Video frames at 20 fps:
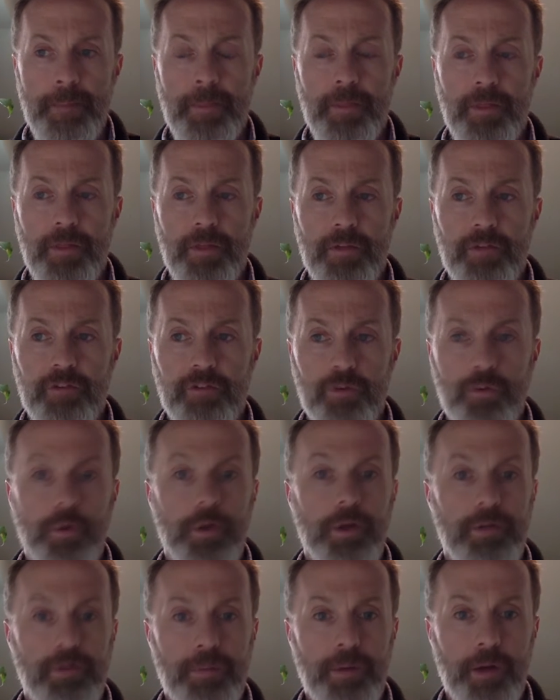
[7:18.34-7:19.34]
the story
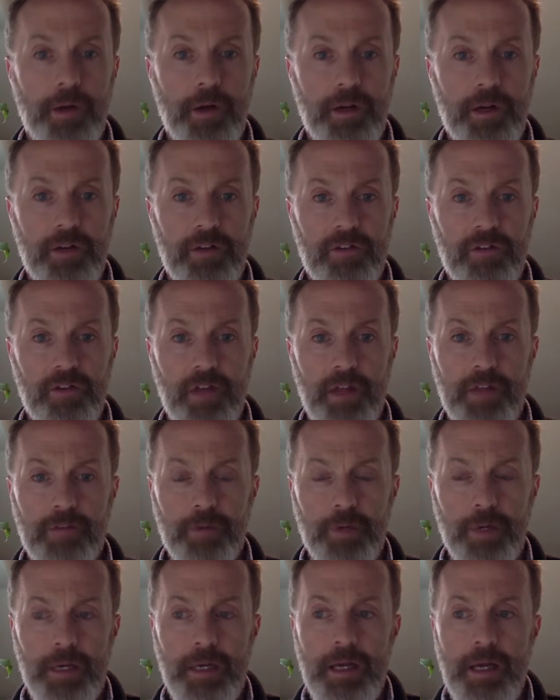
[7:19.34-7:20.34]
of American
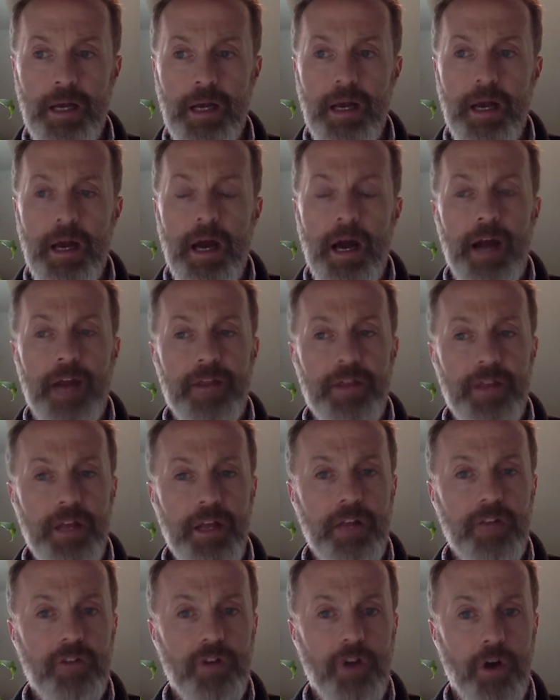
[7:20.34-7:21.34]
slavery, I think
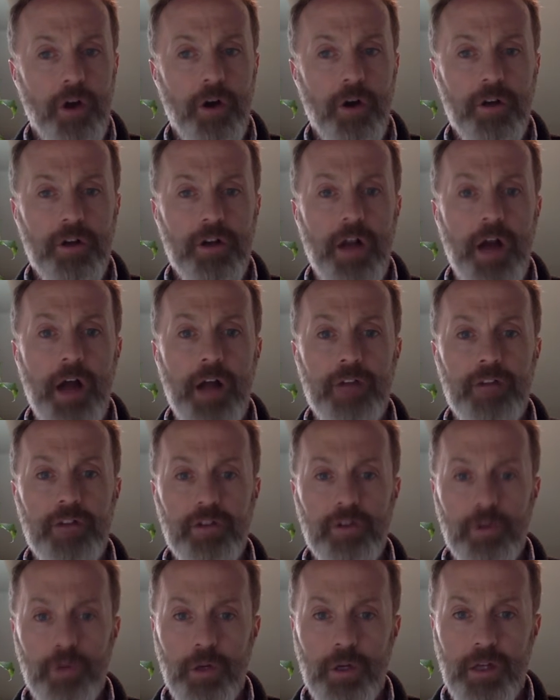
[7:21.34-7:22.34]
it's hard not to
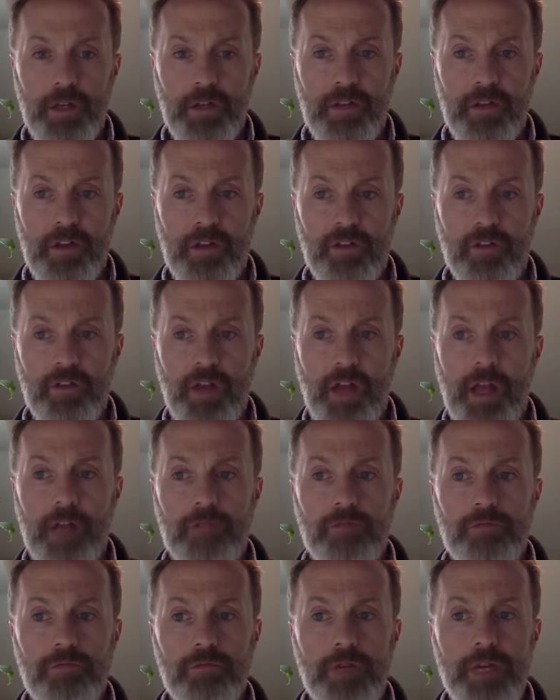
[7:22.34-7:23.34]
look at this
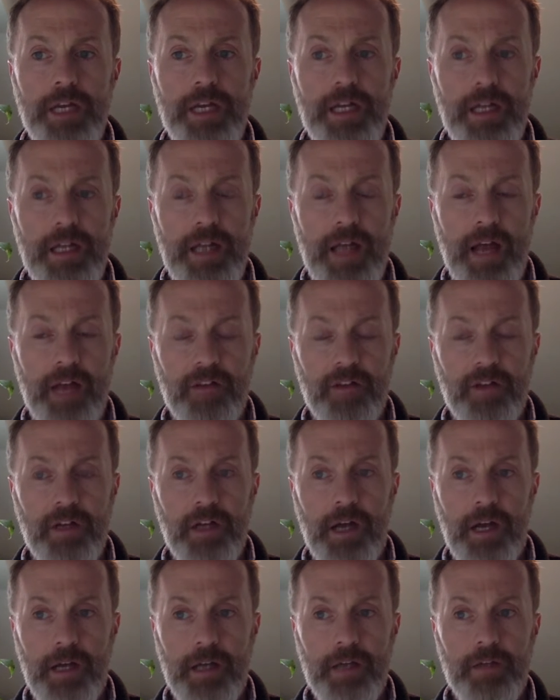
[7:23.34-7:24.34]
and read it as a
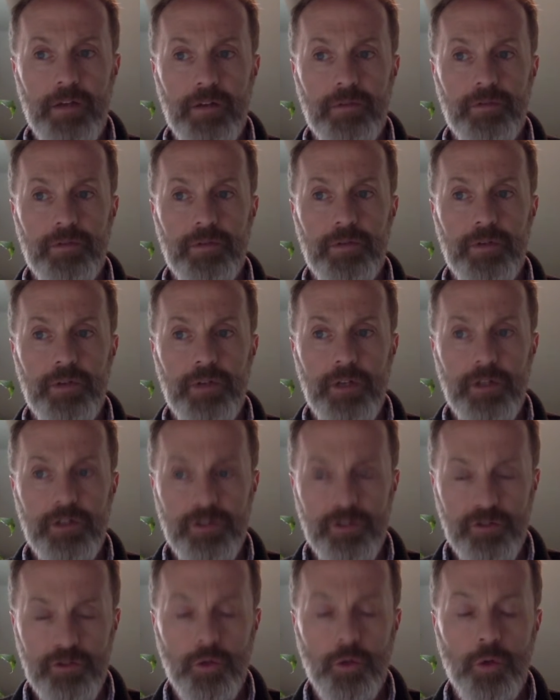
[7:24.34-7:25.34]
kind of a
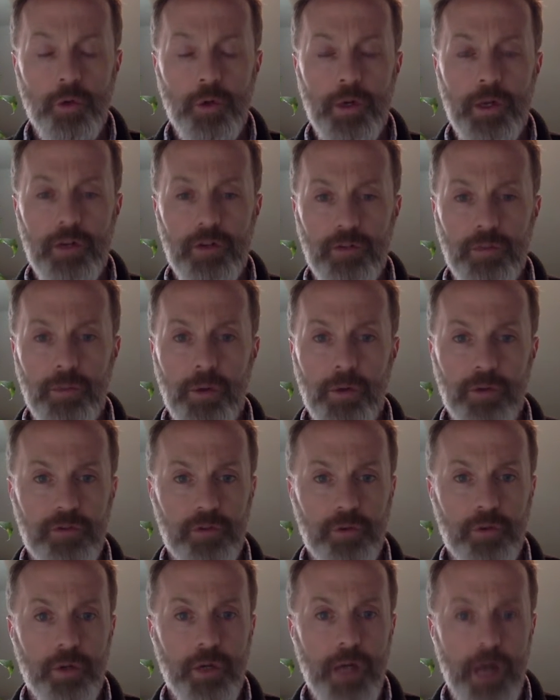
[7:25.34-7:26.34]
story, a small
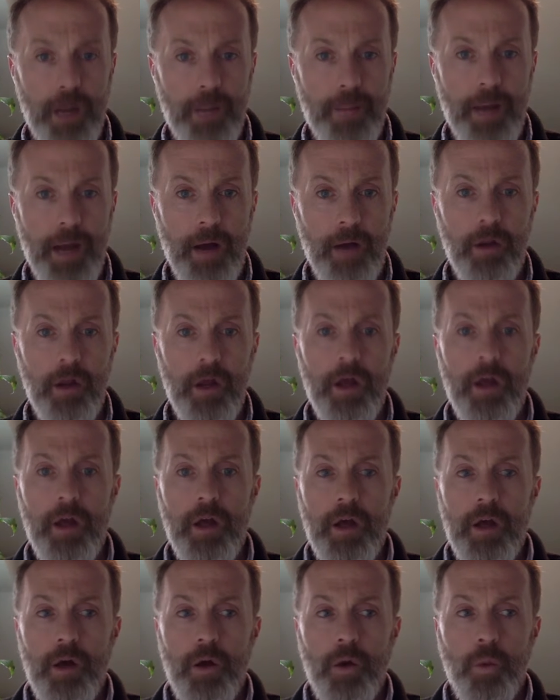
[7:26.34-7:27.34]
story about
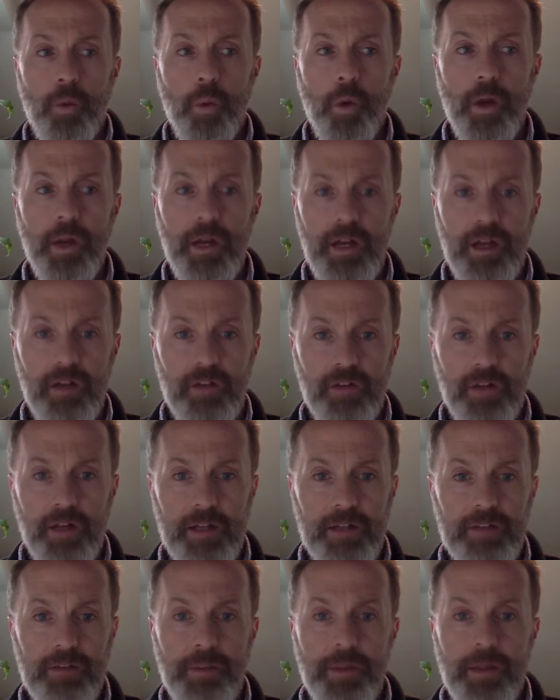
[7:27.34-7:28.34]
what it is
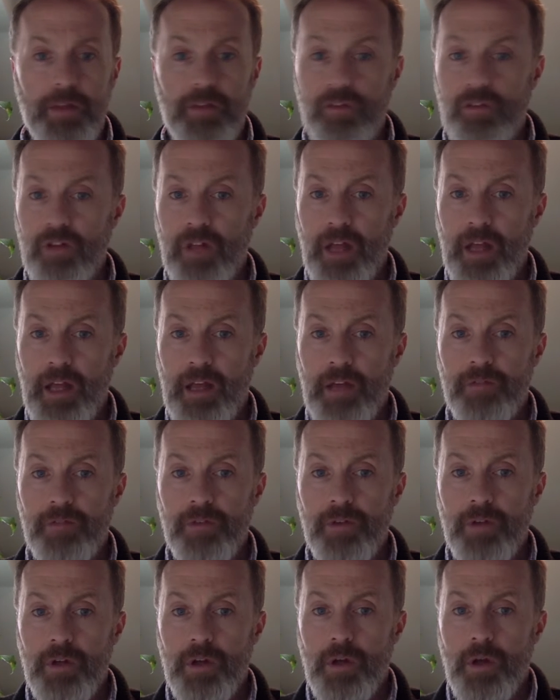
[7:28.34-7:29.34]
like to be a slave,
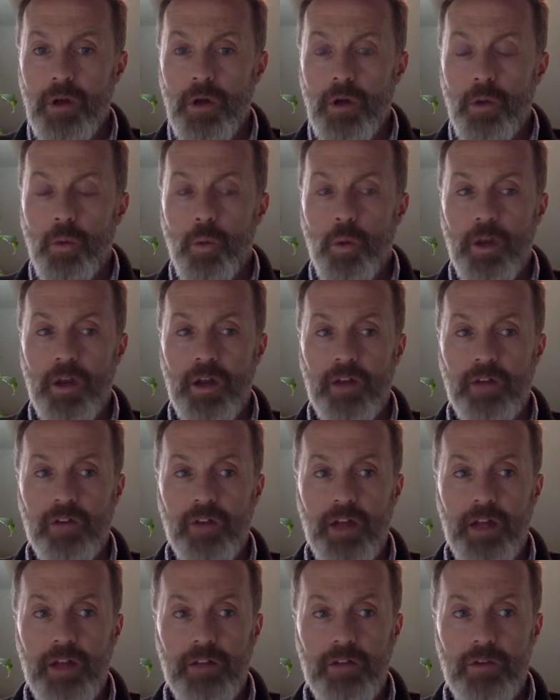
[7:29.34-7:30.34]
what it is
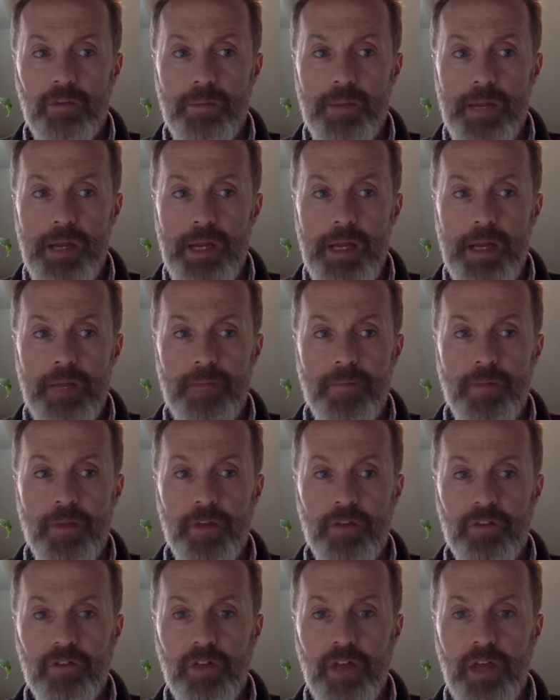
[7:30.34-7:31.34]
like to be a
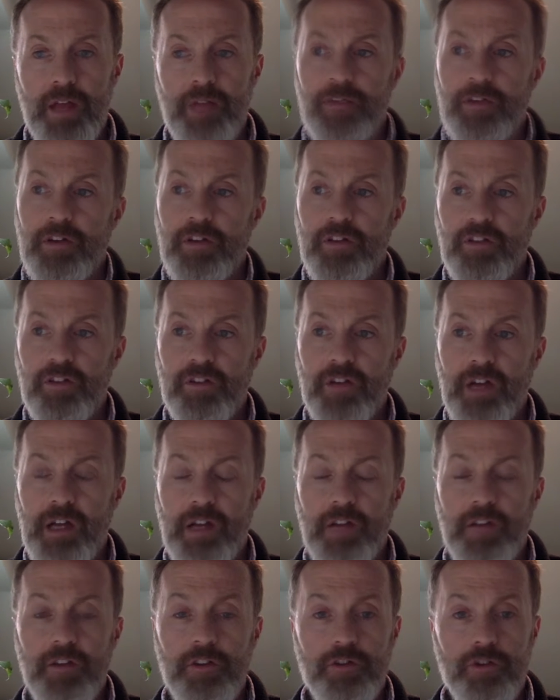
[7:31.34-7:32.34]
slave in a
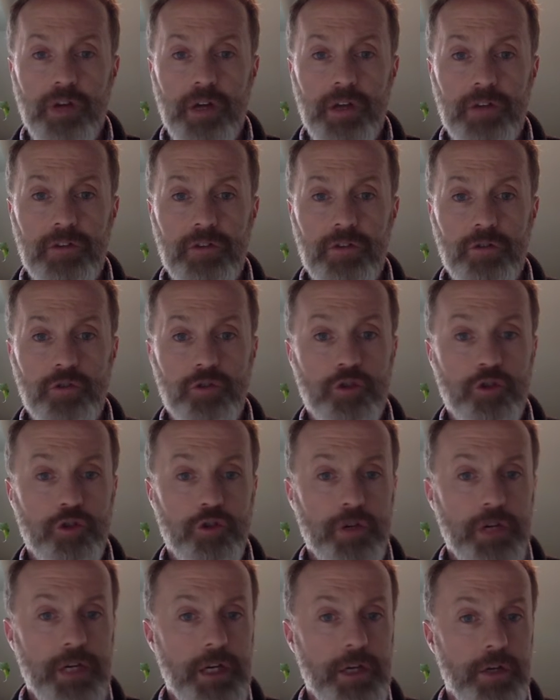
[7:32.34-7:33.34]
society that tries to
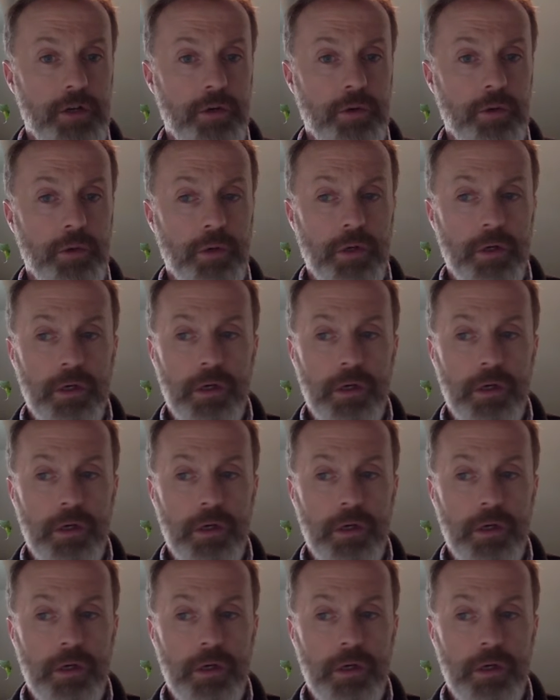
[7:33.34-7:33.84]
treat you